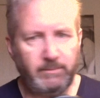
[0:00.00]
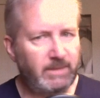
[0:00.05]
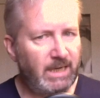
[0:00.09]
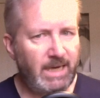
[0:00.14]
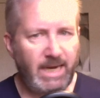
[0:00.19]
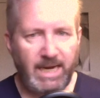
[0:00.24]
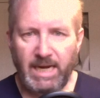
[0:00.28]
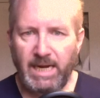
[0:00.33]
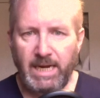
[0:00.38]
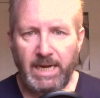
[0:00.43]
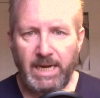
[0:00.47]

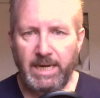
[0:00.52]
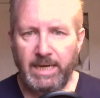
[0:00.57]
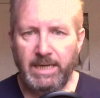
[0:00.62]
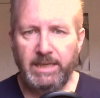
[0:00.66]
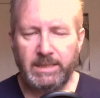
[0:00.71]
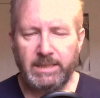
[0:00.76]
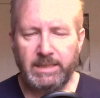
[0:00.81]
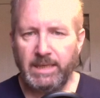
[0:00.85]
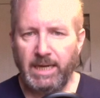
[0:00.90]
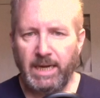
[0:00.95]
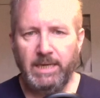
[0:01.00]
he
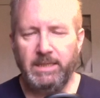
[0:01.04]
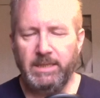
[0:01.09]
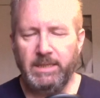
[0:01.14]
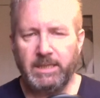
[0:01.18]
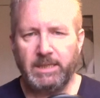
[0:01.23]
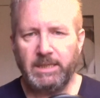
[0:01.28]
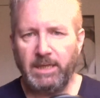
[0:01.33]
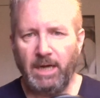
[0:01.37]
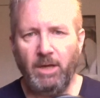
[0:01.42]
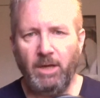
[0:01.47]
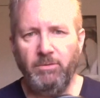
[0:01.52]
is in
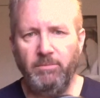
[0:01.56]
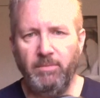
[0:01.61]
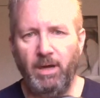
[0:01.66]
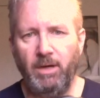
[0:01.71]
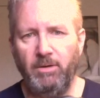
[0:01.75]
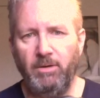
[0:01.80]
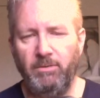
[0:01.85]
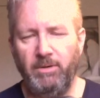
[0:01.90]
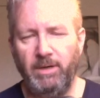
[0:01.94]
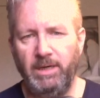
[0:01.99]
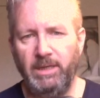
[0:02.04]
slow mo
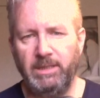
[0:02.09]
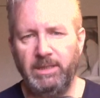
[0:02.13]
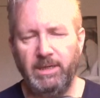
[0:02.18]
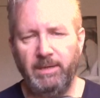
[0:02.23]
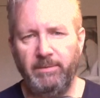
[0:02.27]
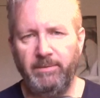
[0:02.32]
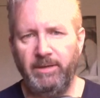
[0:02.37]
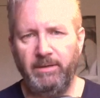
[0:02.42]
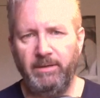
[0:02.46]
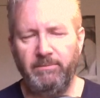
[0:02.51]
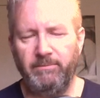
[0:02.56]
when he's
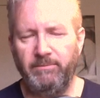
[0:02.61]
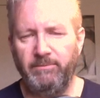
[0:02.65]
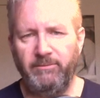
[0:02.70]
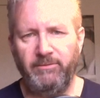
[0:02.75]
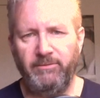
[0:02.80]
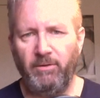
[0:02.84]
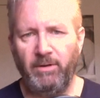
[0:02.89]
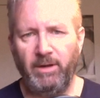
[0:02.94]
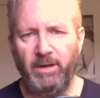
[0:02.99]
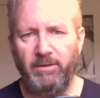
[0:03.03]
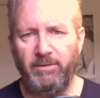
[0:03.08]
coming
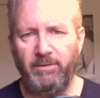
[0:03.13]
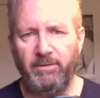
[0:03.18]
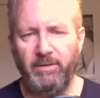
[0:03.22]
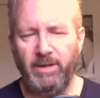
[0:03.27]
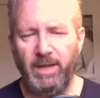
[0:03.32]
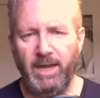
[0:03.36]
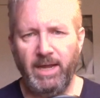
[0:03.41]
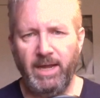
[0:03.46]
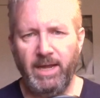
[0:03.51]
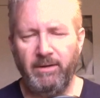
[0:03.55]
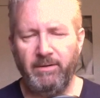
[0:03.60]
falling through
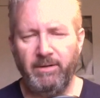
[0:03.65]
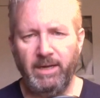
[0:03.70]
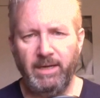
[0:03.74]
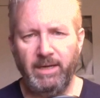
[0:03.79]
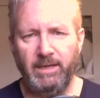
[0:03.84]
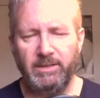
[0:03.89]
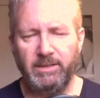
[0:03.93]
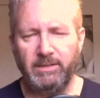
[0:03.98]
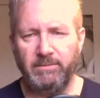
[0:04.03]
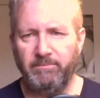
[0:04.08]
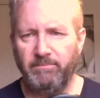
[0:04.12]
the air and
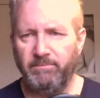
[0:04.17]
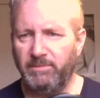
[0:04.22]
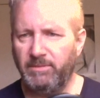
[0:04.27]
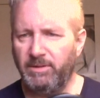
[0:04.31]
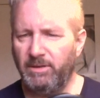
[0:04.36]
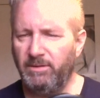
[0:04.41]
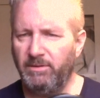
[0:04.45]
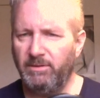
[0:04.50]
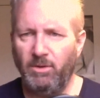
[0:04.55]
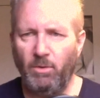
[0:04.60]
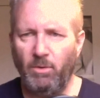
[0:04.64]
his the,